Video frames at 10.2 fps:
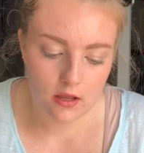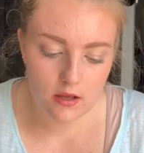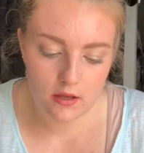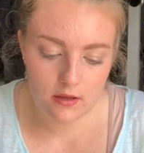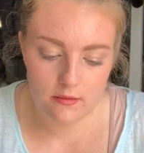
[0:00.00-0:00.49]

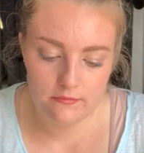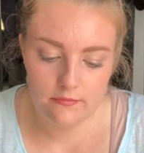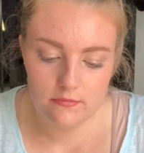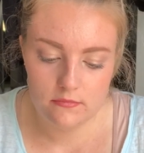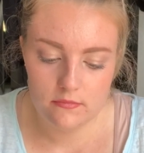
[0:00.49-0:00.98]

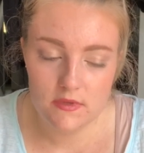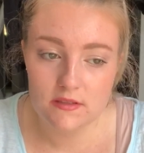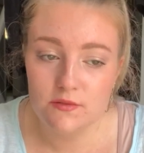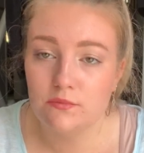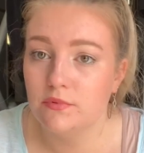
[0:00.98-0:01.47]
Um,
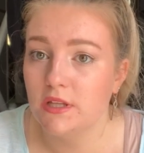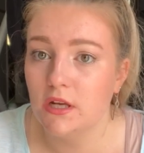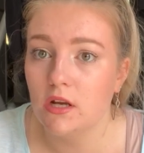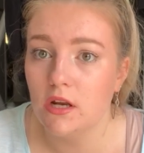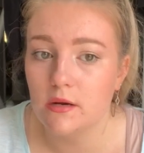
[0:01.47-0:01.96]
it's a
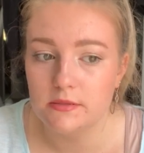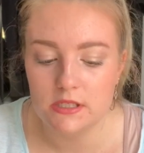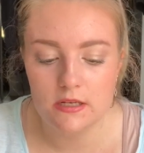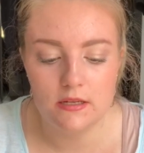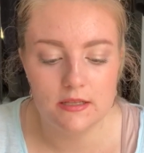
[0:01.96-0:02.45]
really good
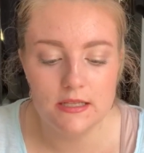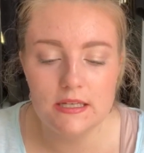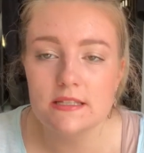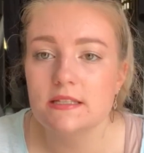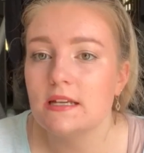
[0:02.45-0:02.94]
option.
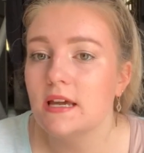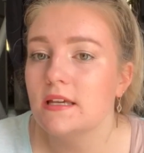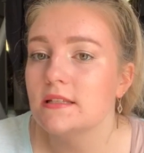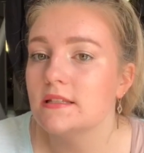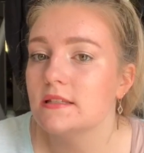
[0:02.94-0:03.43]
Cleans
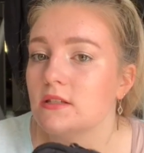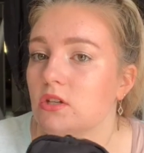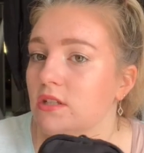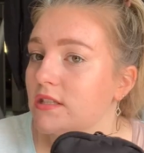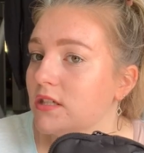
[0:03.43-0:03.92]
nice,
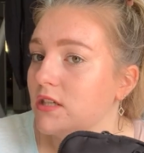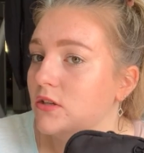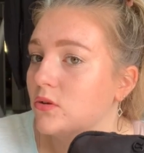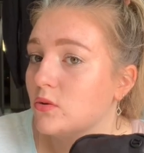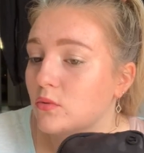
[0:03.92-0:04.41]
looks
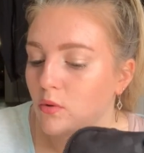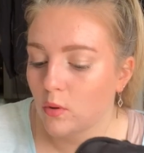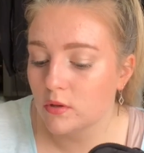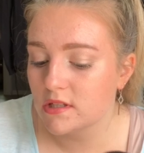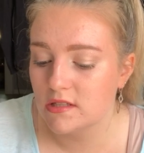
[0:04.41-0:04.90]
cute,
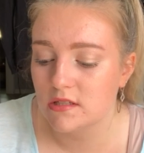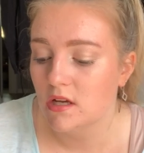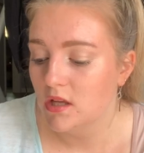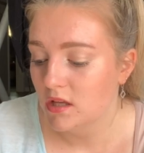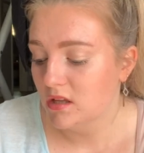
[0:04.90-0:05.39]
holds,
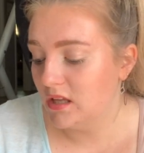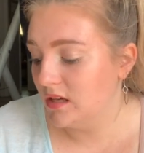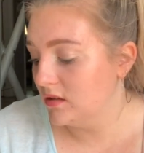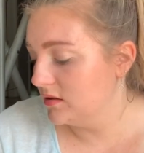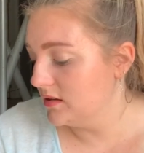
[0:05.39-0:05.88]

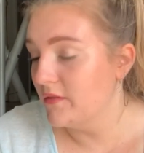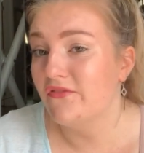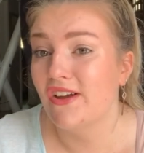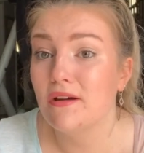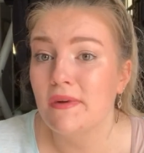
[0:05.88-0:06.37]
like, a
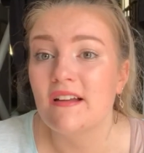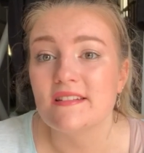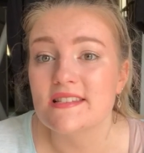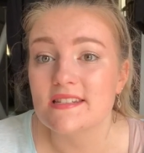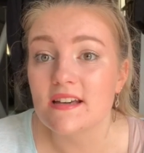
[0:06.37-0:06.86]
fair amount
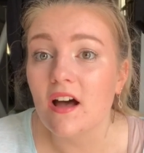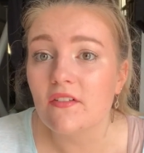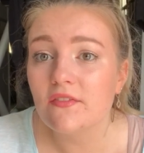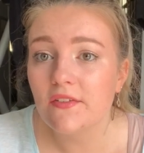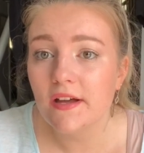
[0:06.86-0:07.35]
of
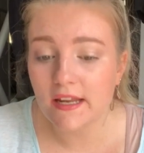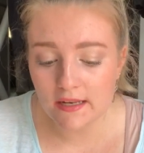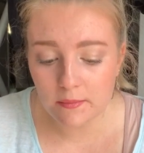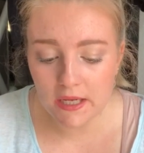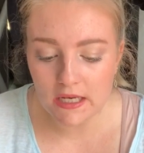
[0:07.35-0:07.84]
stuff. And,
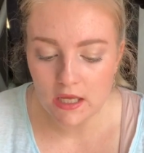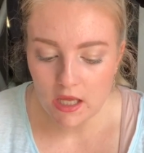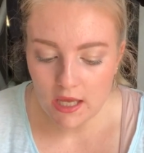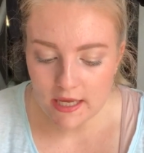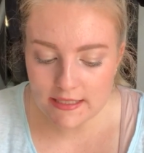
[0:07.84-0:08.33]
I mean,
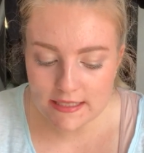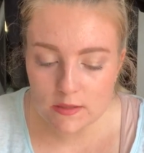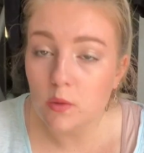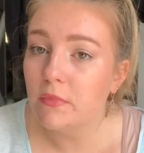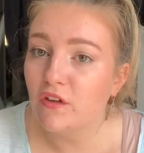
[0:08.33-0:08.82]
it does
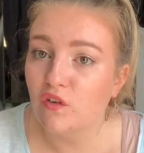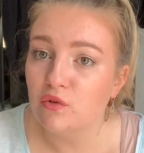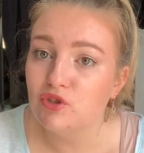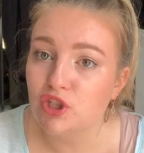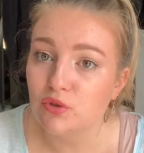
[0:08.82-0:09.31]
hold my
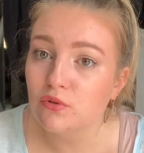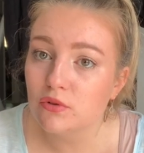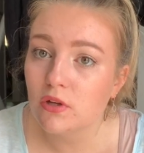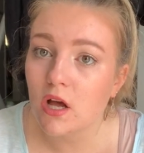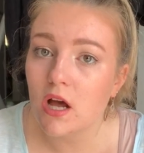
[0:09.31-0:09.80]
phone,
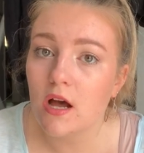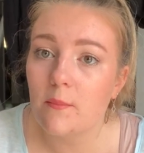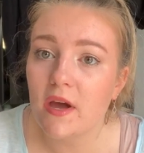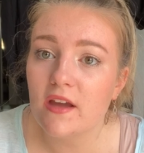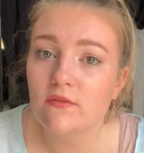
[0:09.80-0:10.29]
too.
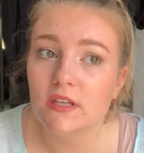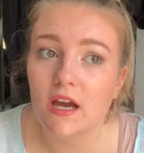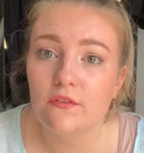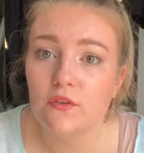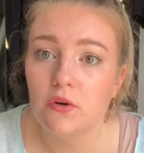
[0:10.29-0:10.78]
Um, I have the
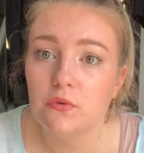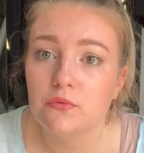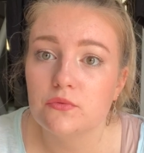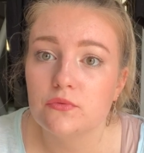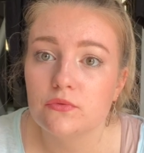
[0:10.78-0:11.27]

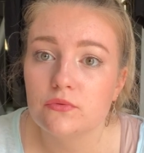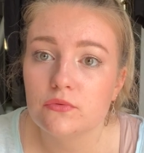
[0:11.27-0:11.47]
iPhone